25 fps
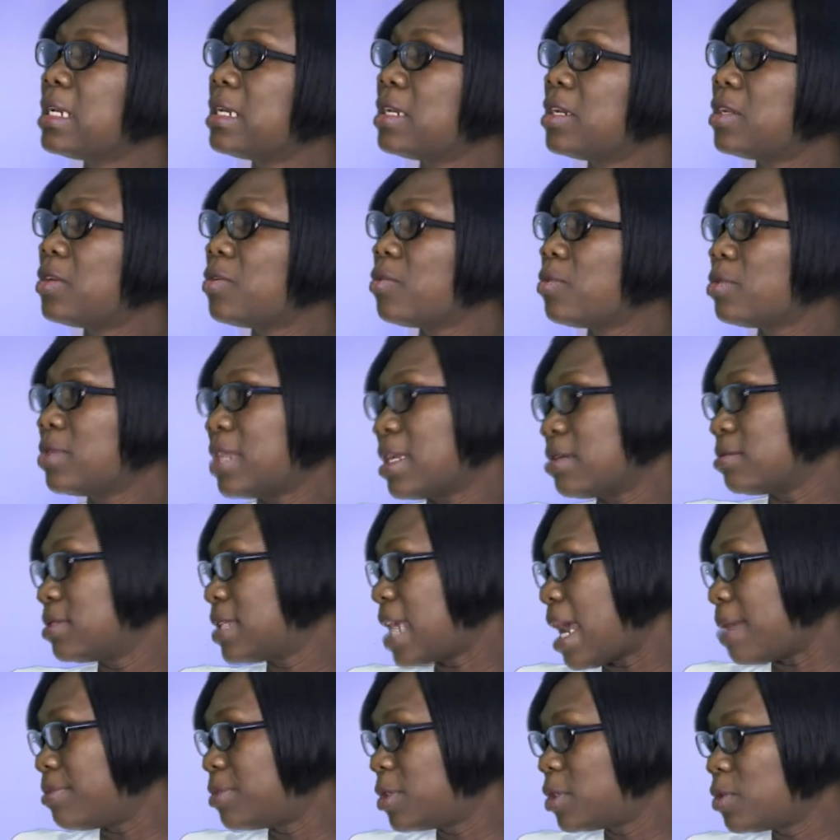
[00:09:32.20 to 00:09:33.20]
you know, the
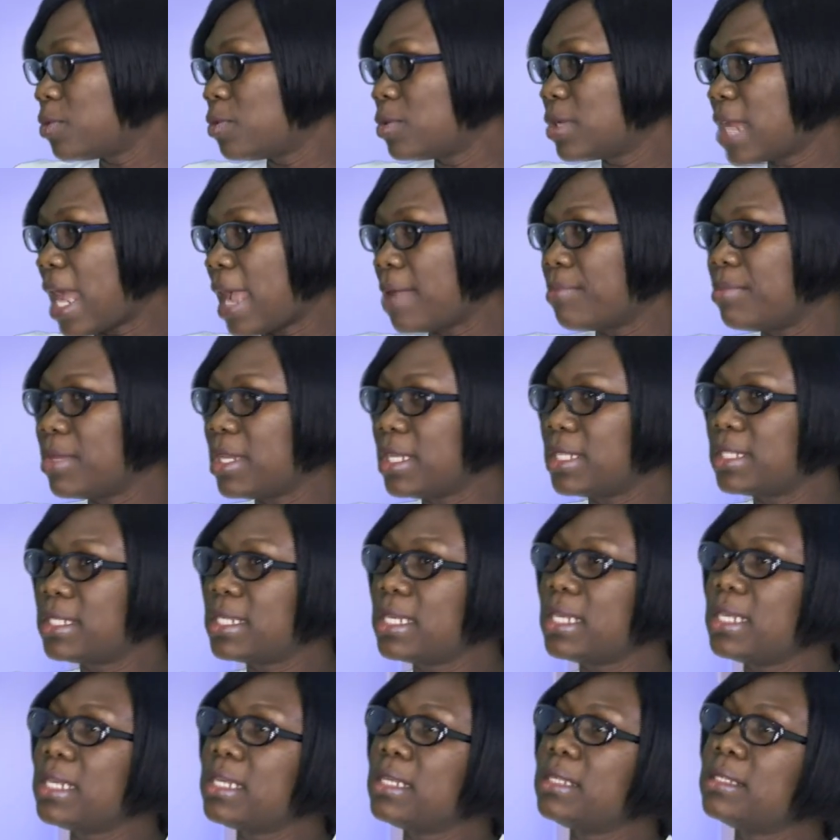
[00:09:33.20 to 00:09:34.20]
type 2
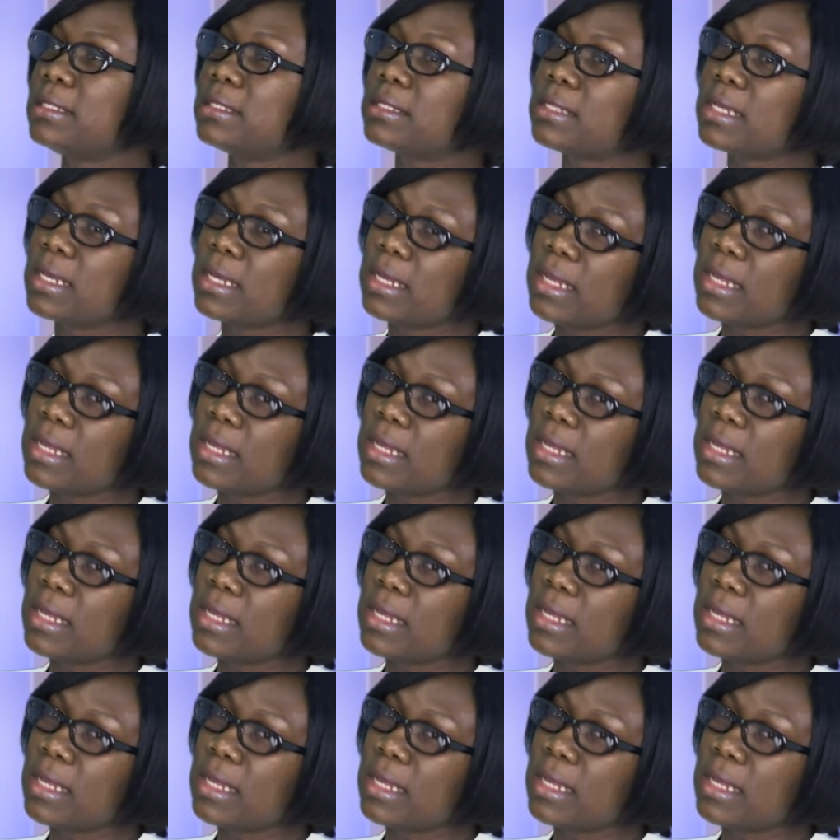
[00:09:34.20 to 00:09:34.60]
diabetes,